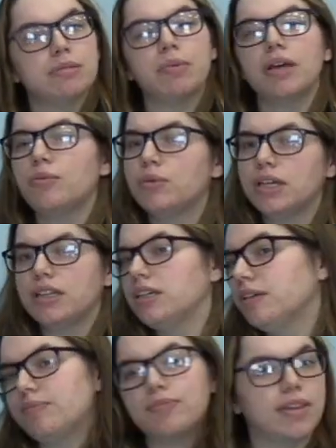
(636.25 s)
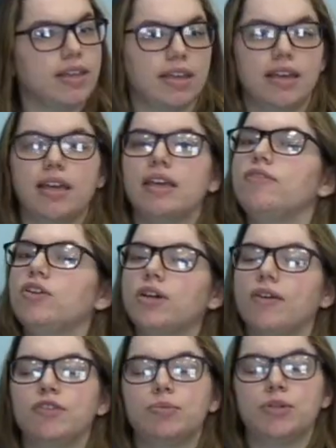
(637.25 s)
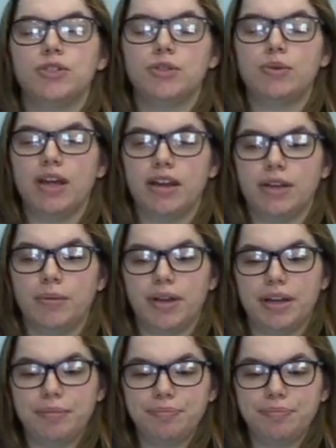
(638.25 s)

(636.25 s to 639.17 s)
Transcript: but really, if you're comfortable, do it anywhere.